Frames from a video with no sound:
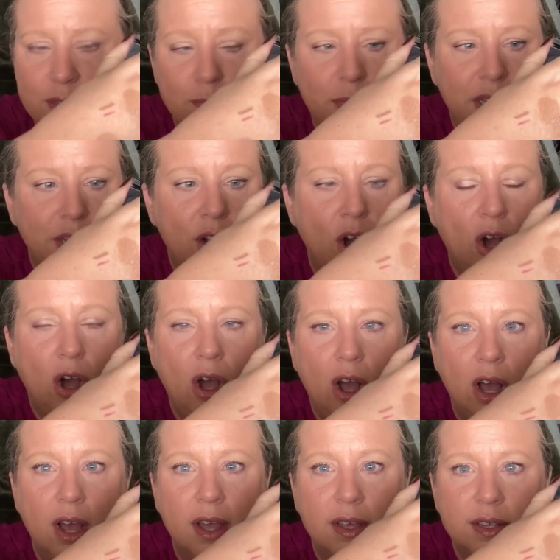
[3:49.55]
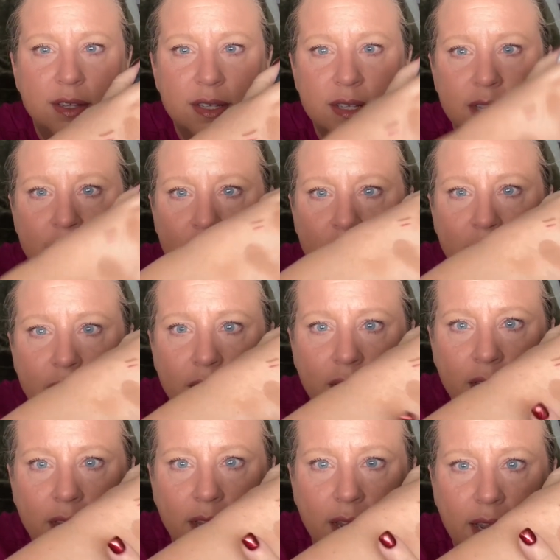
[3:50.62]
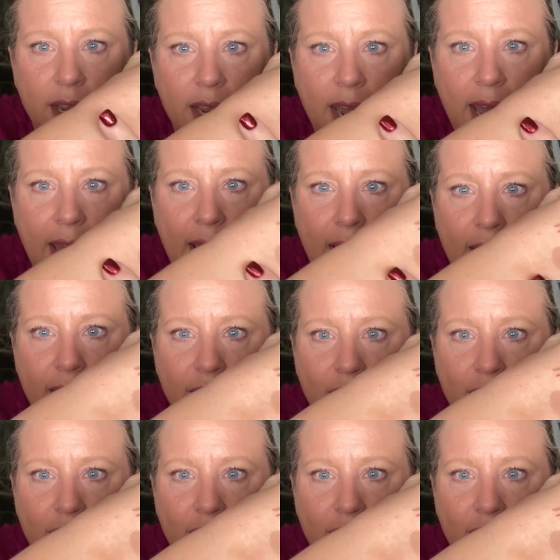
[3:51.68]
because it had